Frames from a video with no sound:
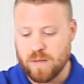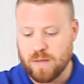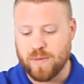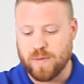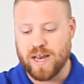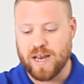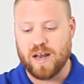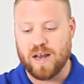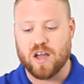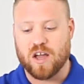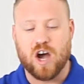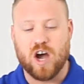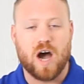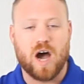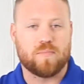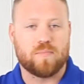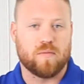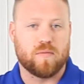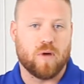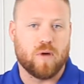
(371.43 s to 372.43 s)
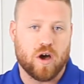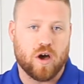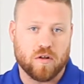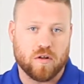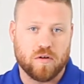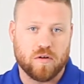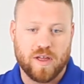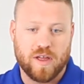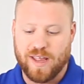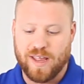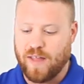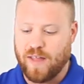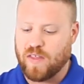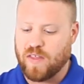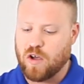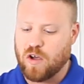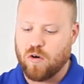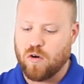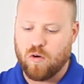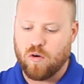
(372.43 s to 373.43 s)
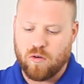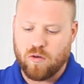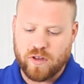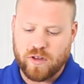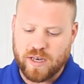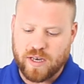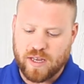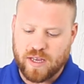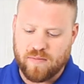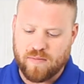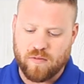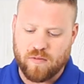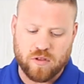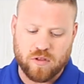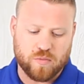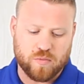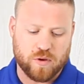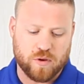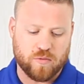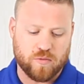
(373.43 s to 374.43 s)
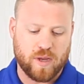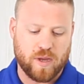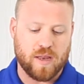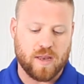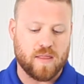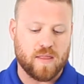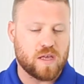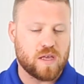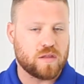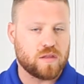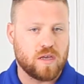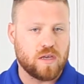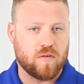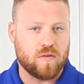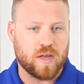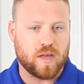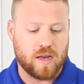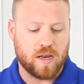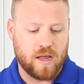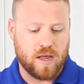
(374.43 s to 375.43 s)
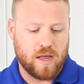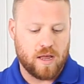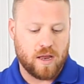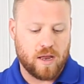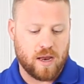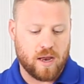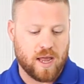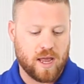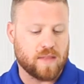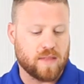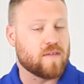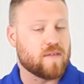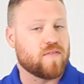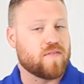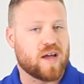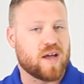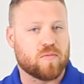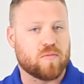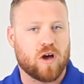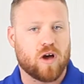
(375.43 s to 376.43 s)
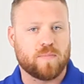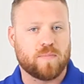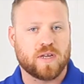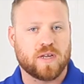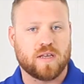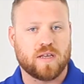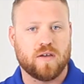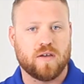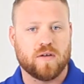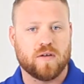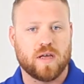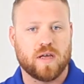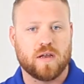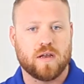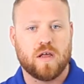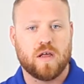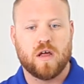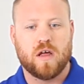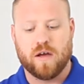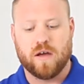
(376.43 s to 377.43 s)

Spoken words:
but in a copper model. And the only difference between this unit and the fiber optic unit,